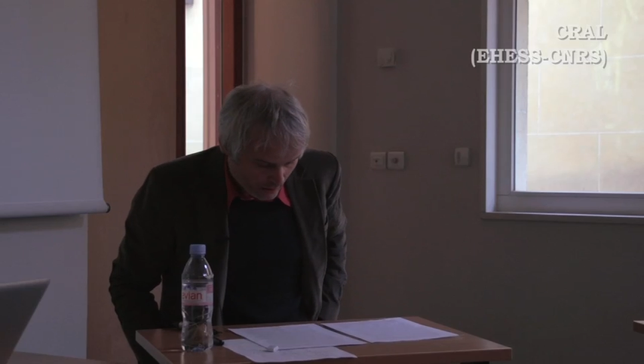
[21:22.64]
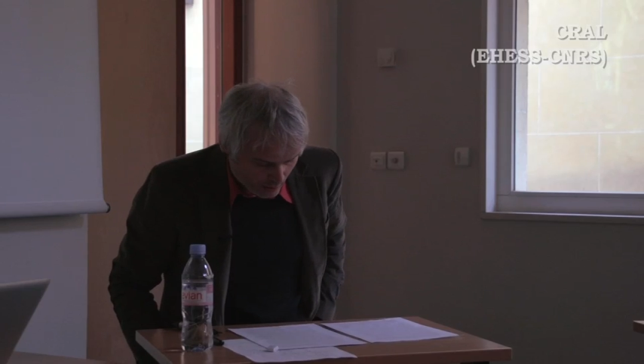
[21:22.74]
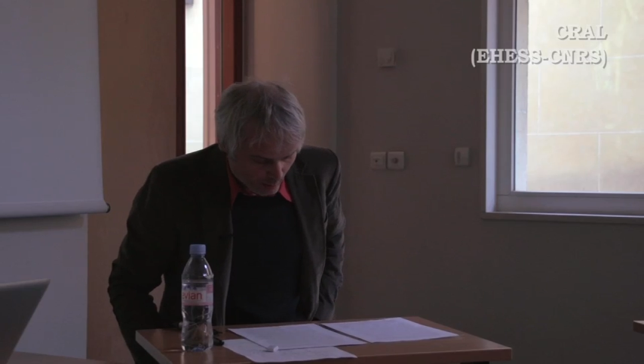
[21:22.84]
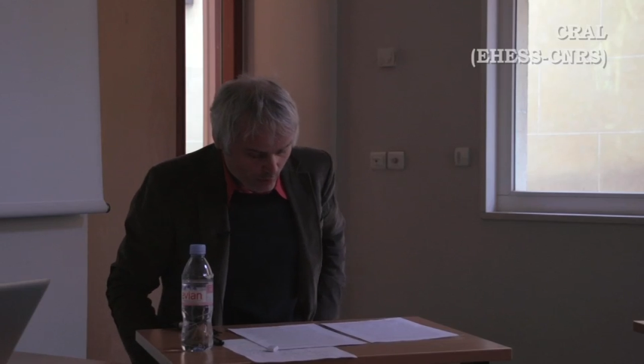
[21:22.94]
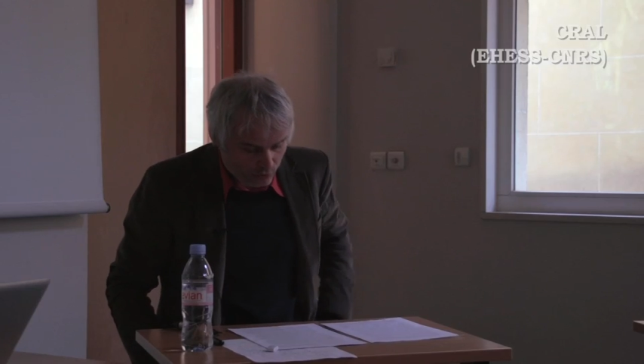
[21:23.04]

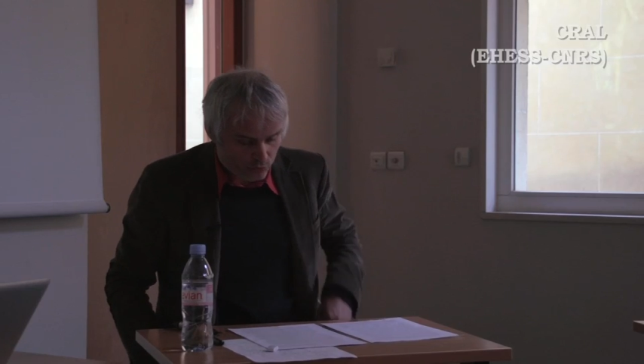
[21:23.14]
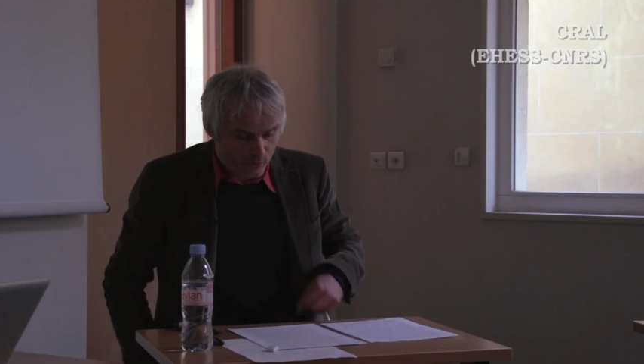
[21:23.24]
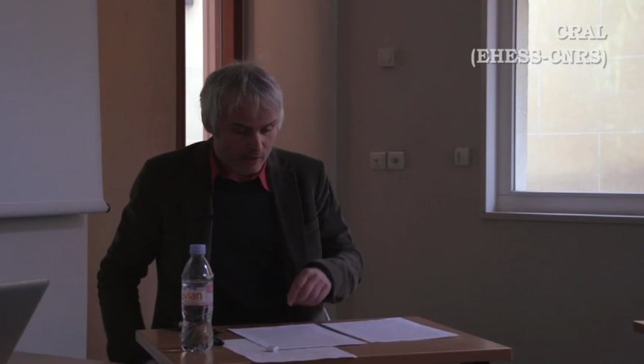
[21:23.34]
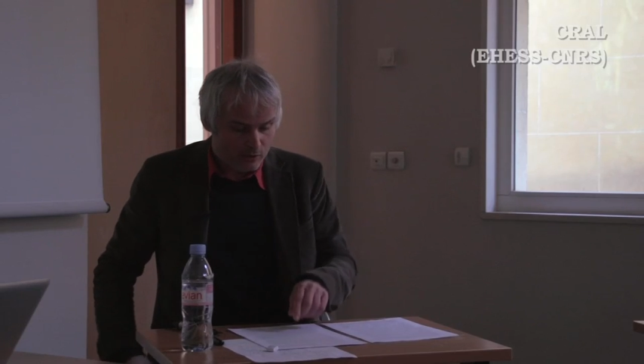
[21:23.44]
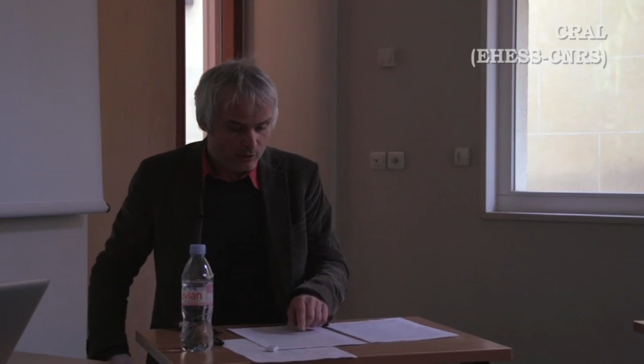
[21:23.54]
The most
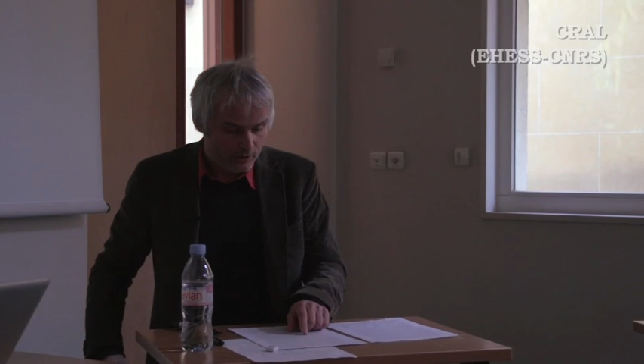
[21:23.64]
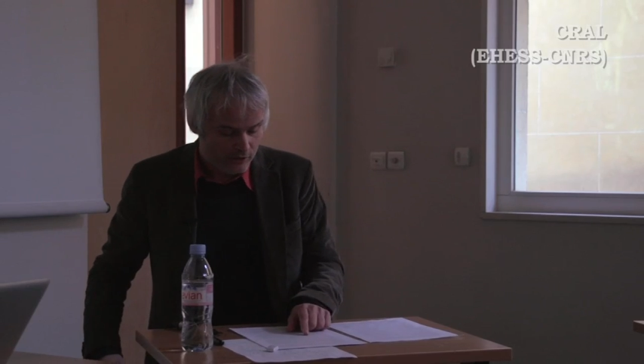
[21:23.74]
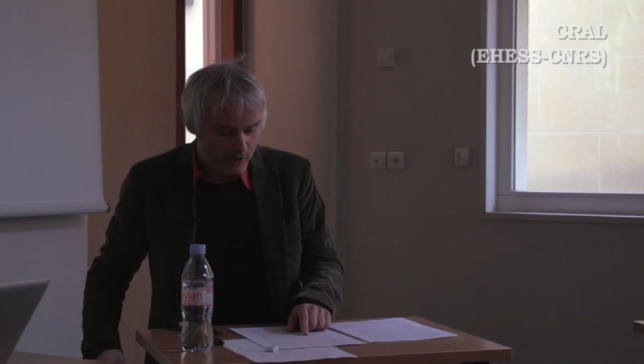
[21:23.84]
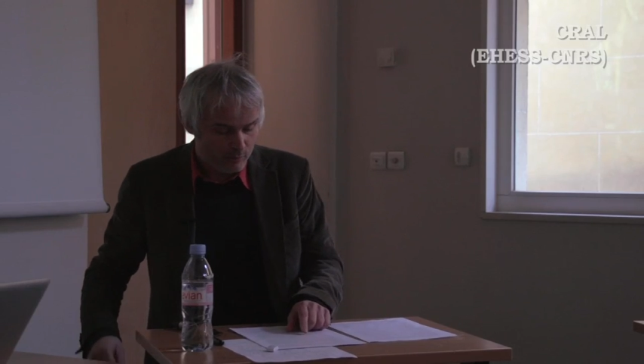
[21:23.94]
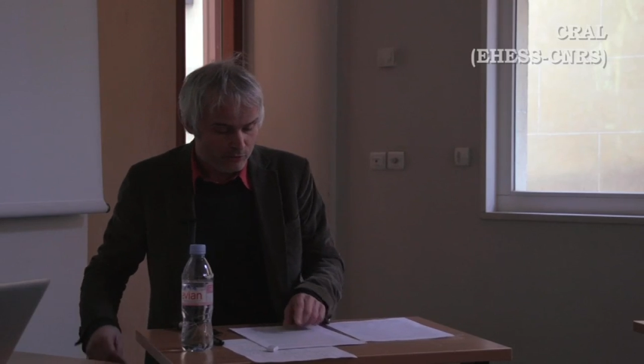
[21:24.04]
well-known
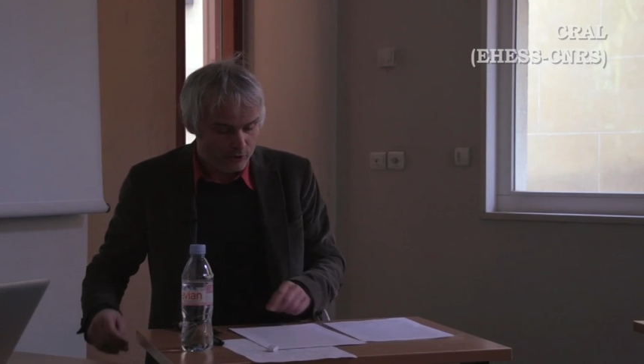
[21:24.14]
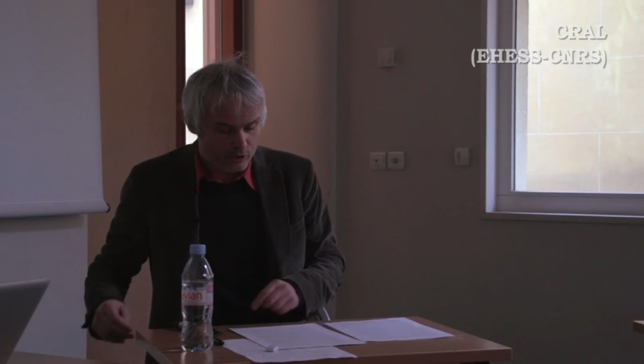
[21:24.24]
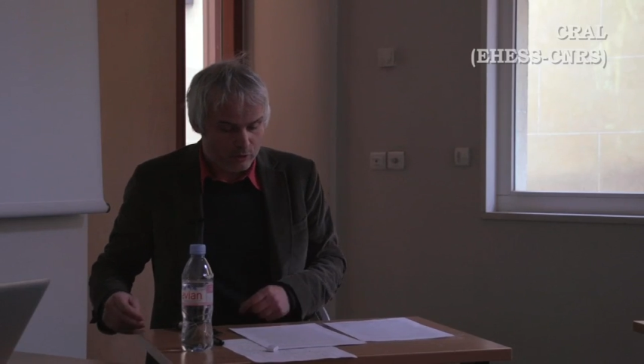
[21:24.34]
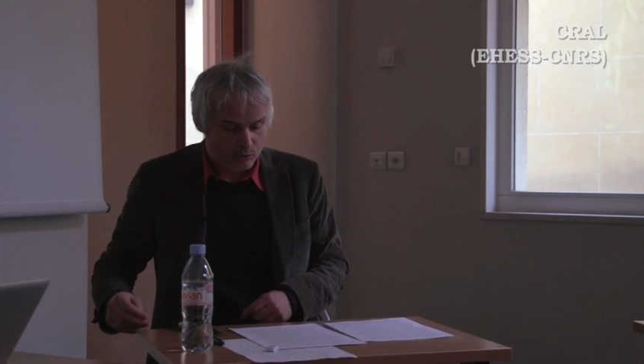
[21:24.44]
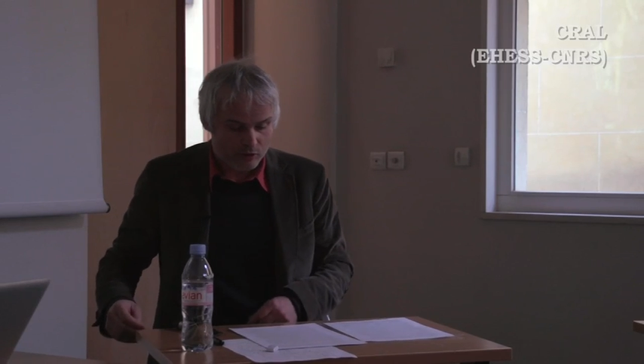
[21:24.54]
examples
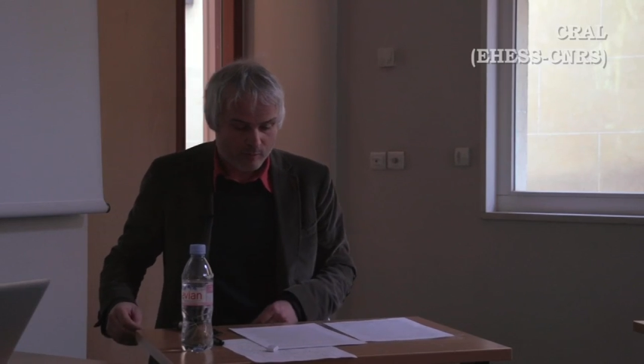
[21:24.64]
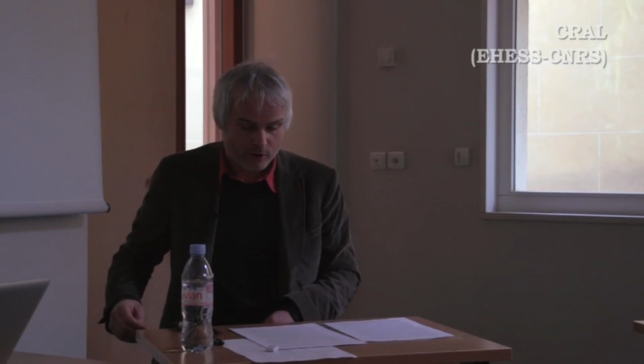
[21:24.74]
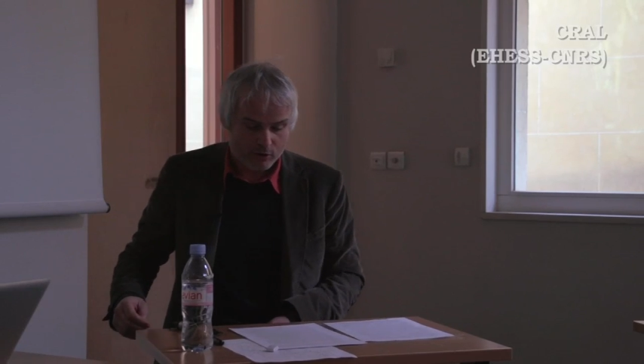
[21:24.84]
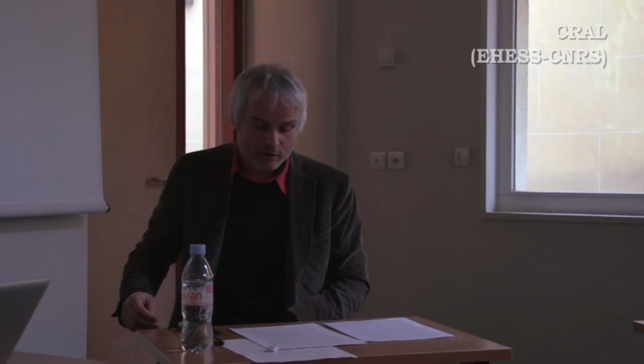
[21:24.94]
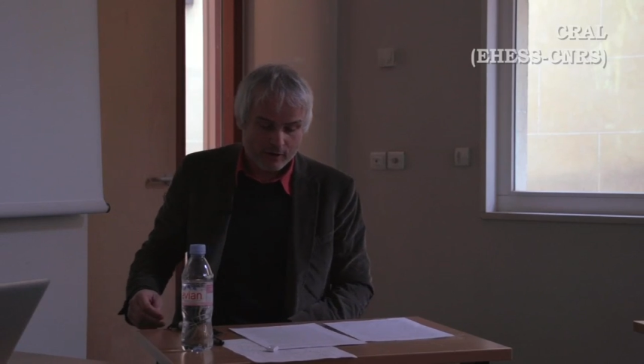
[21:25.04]
include the
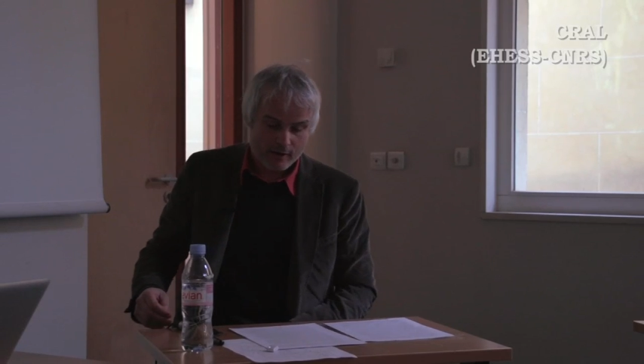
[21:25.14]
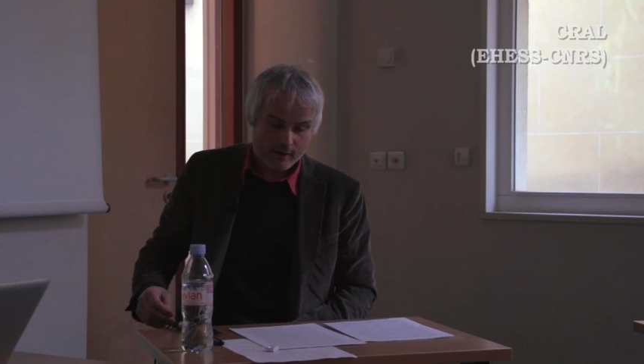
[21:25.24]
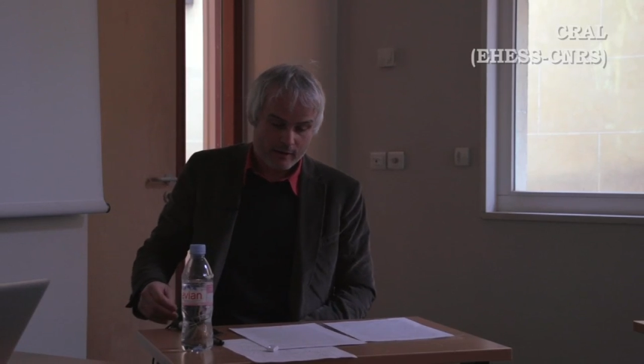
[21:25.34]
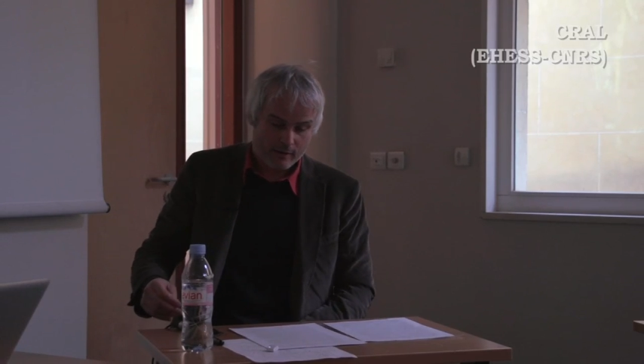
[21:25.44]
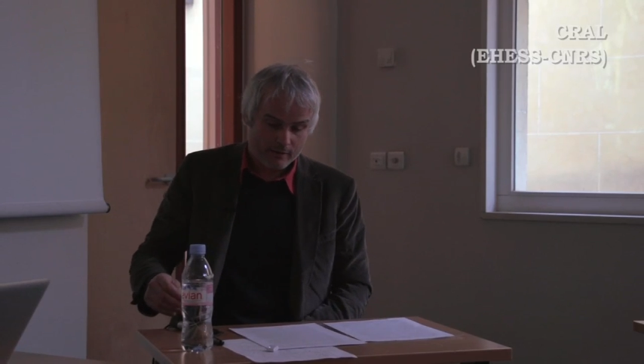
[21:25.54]

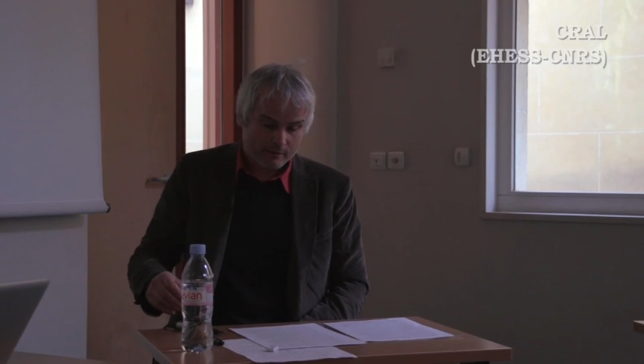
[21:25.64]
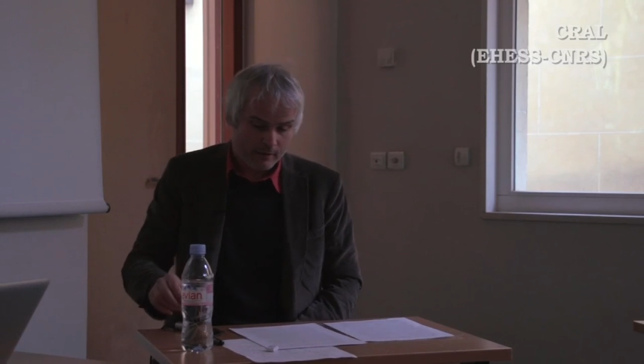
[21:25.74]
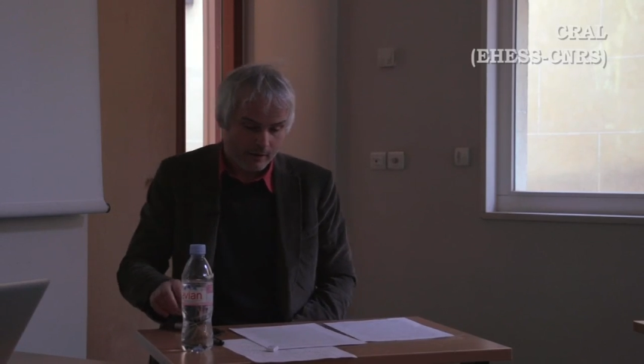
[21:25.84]
Madonna